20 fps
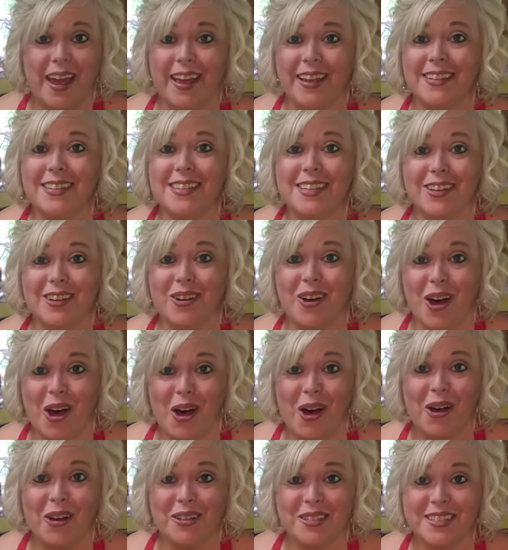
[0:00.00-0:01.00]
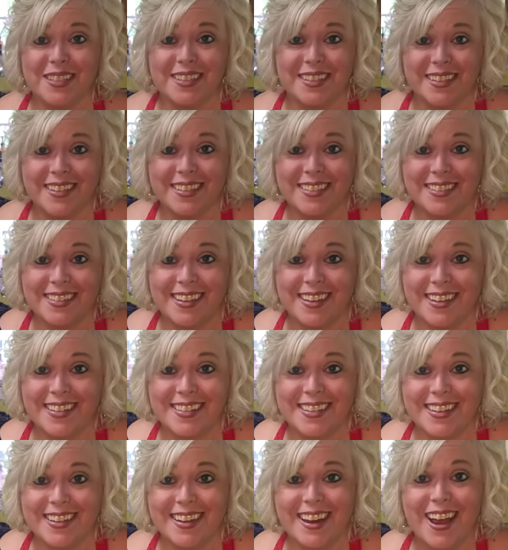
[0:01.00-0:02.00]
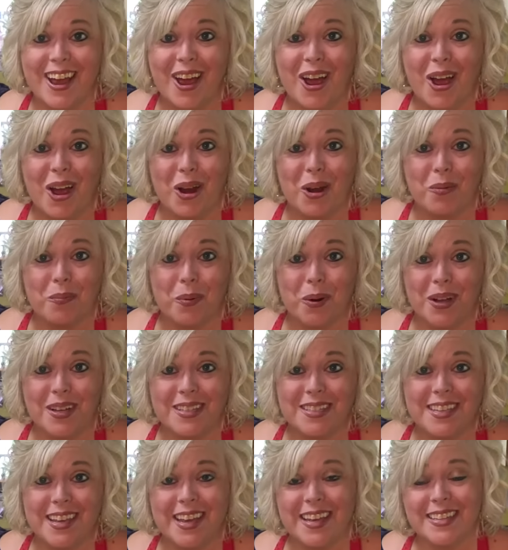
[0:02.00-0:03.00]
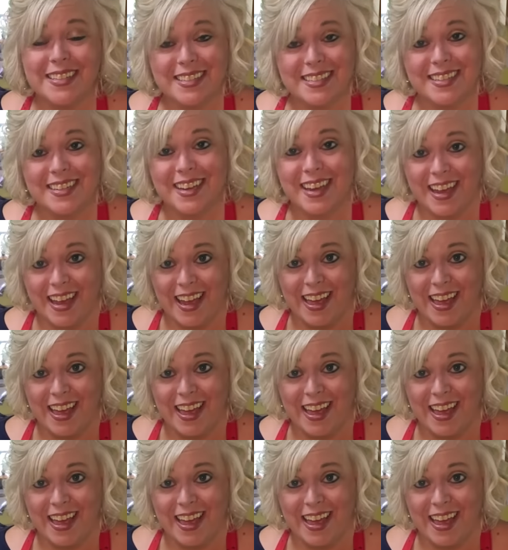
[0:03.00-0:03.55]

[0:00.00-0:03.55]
until all 6 dozen are processed,